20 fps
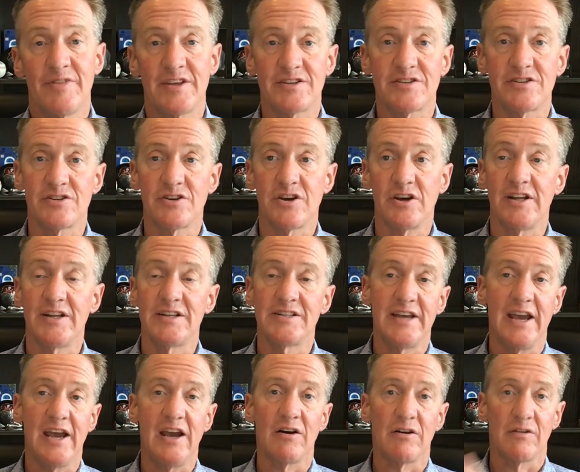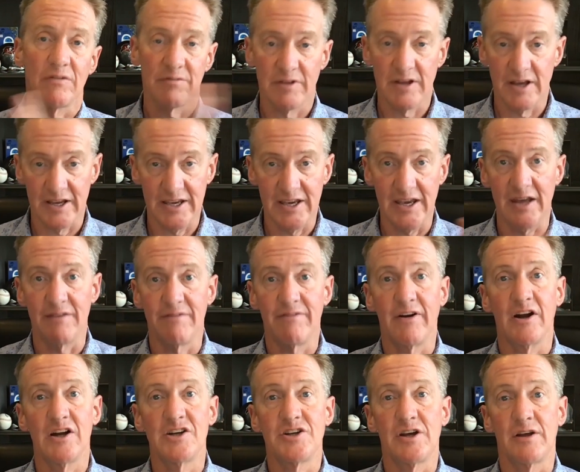this is going to entail, again,
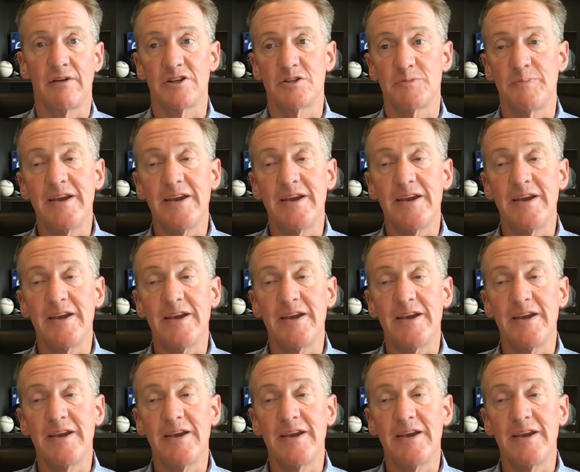very generally